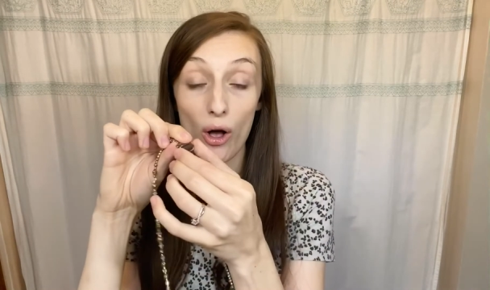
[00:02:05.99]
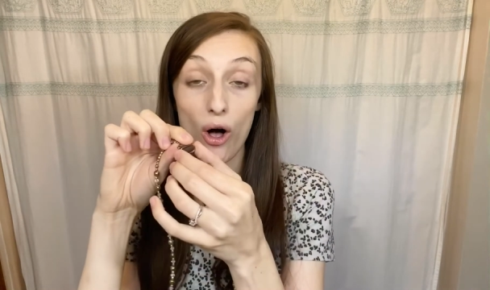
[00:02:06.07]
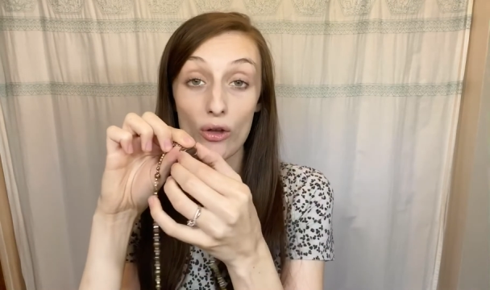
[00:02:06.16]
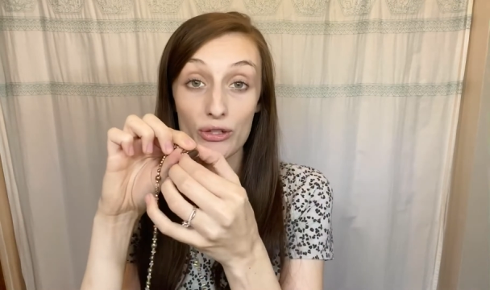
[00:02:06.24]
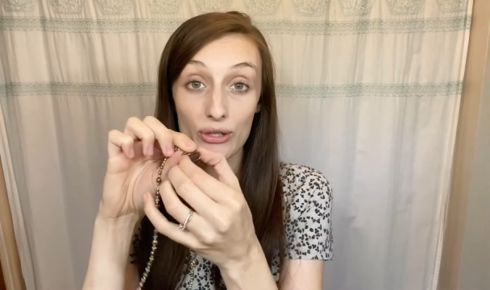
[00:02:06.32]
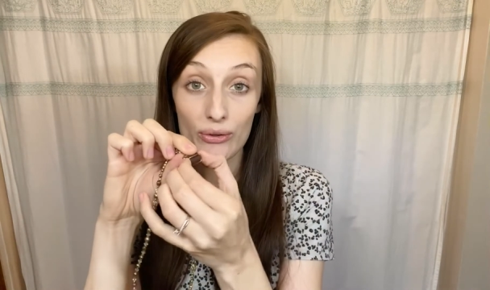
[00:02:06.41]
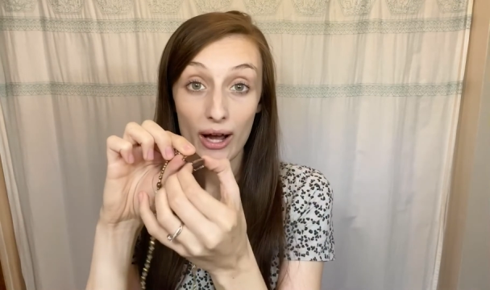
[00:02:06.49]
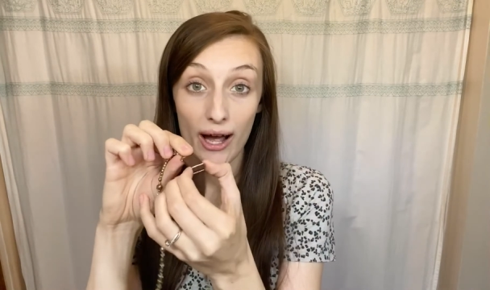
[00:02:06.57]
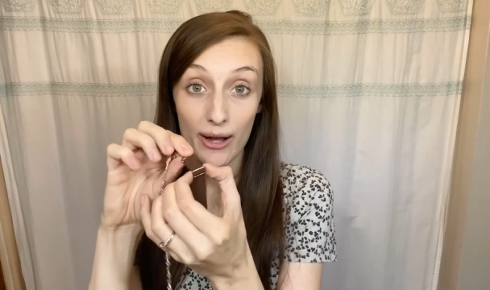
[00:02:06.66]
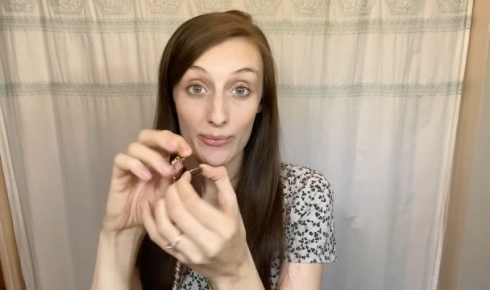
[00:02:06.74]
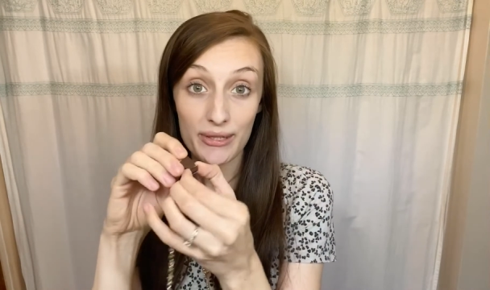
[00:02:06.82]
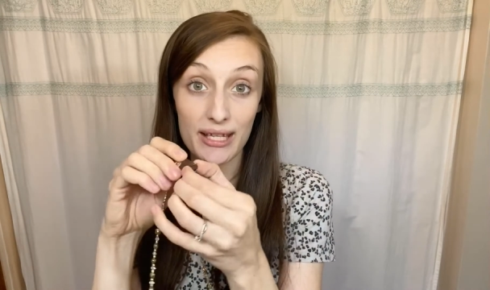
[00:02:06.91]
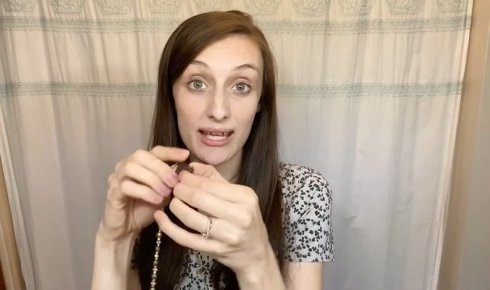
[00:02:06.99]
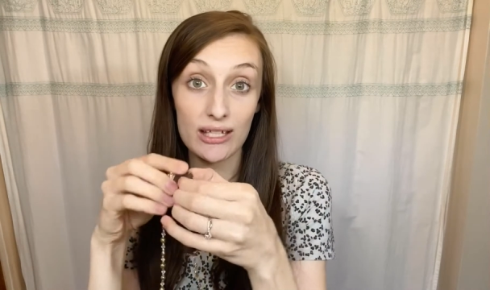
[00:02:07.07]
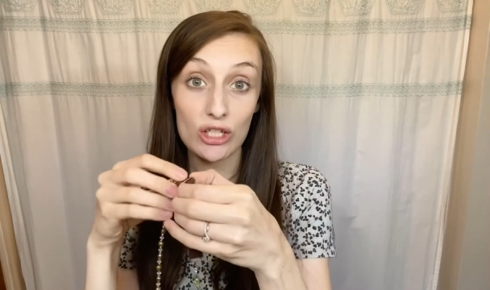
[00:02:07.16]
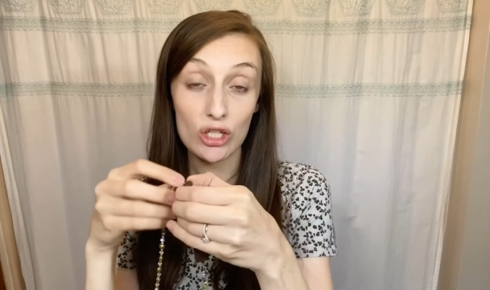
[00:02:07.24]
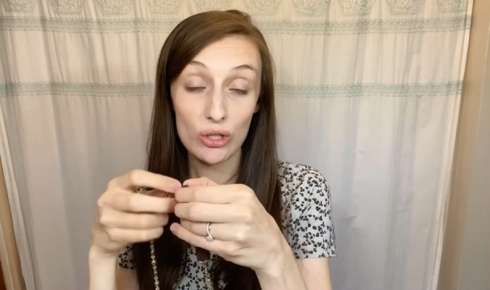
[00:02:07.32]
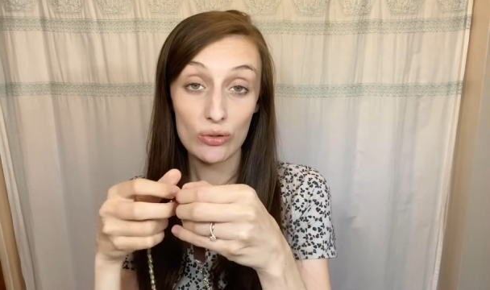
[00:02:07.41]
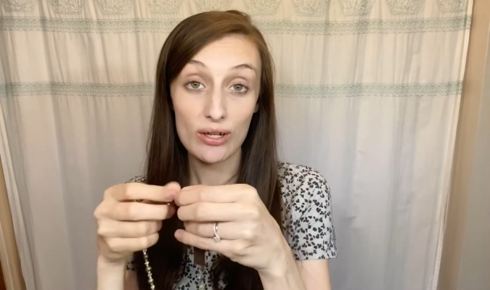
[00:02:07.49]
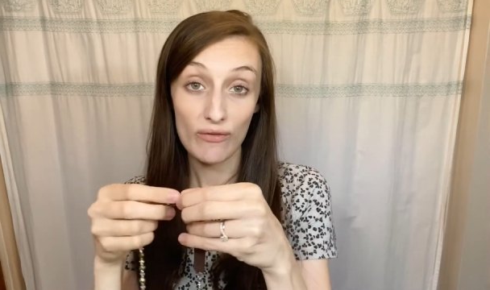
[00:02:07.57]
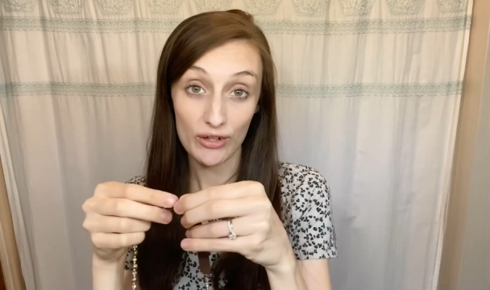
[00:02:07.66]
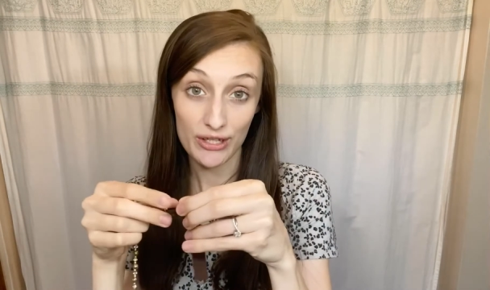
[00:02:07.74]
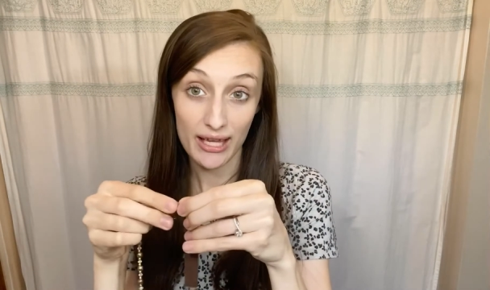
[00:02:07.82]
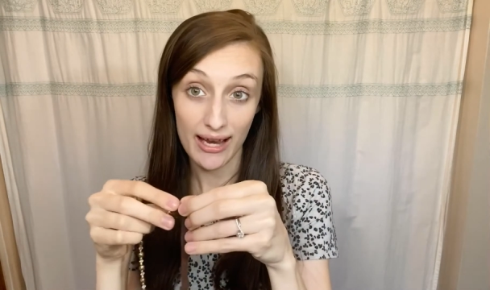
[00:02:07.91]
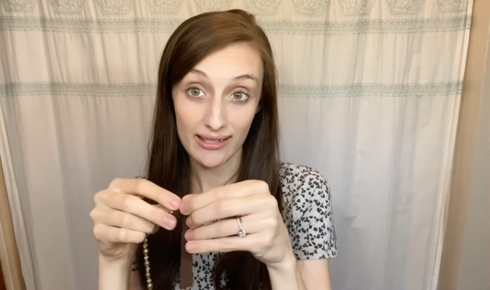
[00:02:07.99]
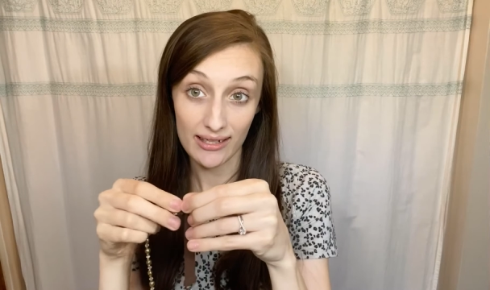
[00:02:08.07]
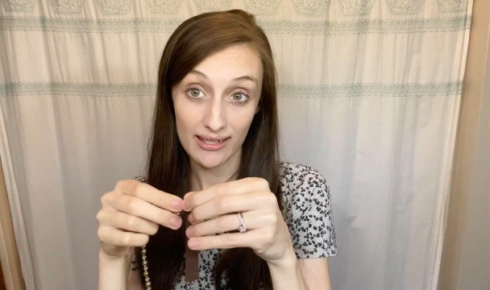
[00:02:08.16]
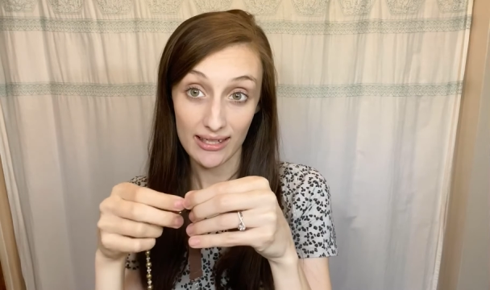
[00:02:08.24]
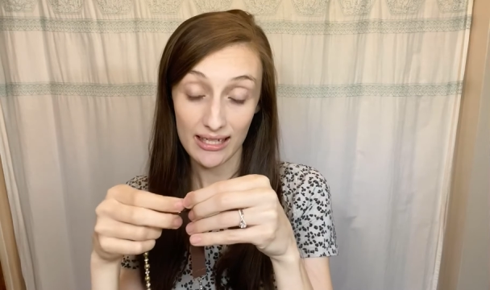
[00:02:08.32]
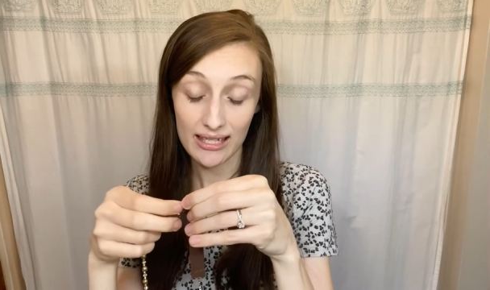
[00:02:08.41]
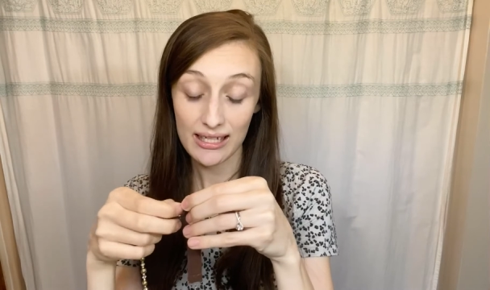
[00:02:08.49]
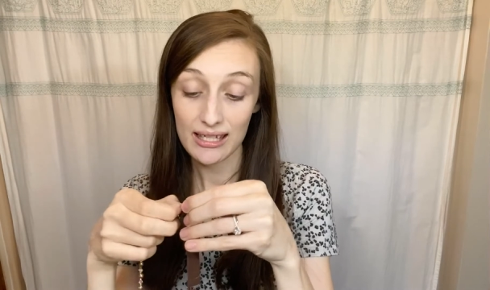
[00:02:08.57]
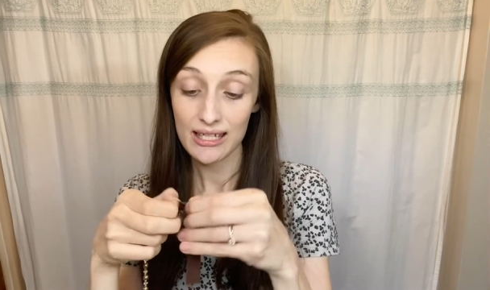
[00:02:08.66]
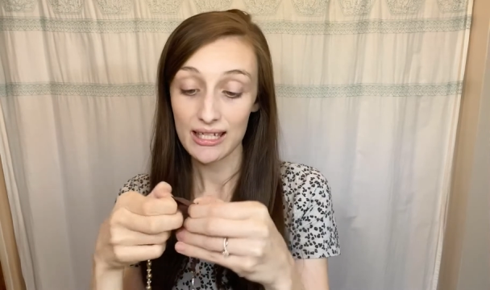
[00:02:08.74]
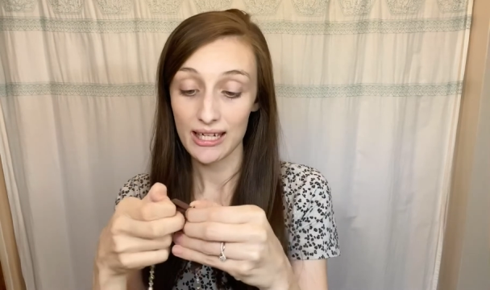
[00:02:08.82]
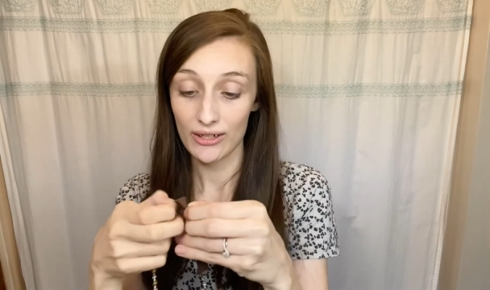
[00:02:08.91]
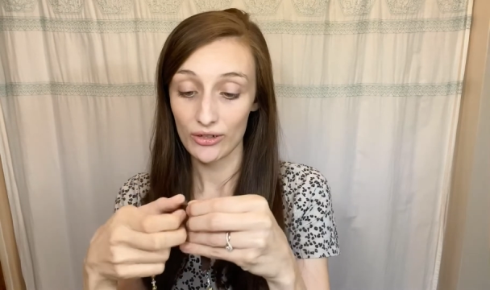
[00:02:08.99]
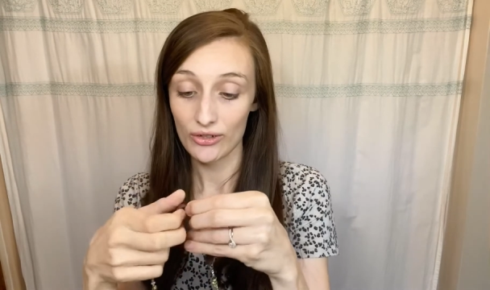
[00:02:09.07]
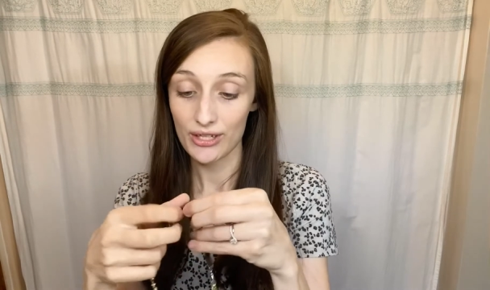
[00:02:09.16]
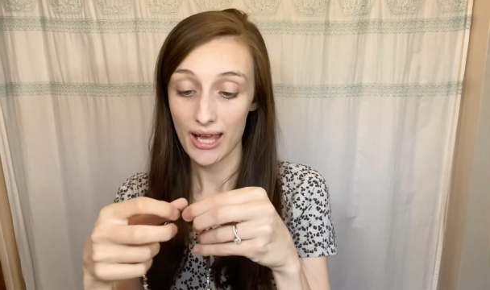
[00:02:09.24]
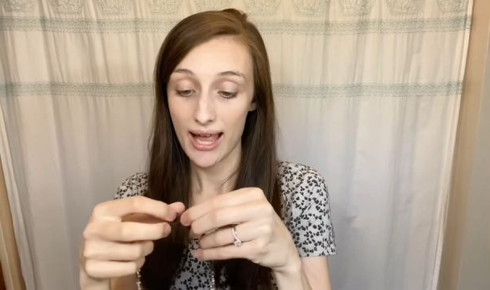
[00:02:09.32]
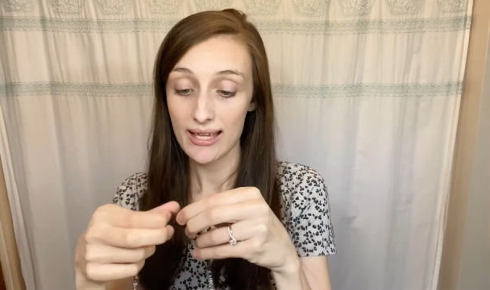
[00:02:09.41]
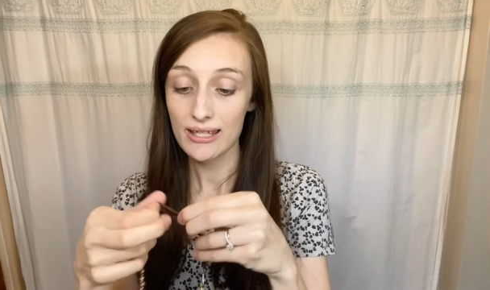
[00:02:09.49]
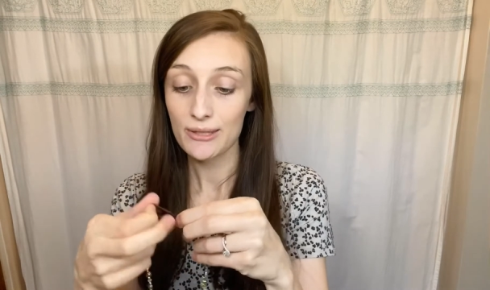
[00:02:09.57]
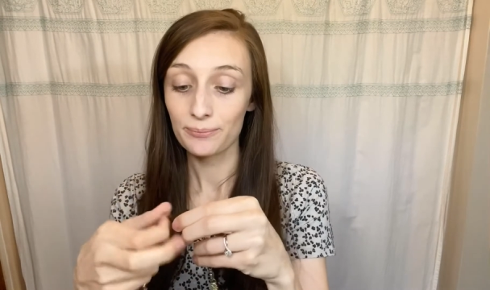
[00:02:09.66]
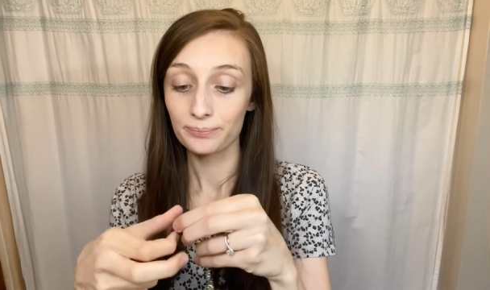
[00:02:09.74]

also comes in 2 different sizes. This is the standard size.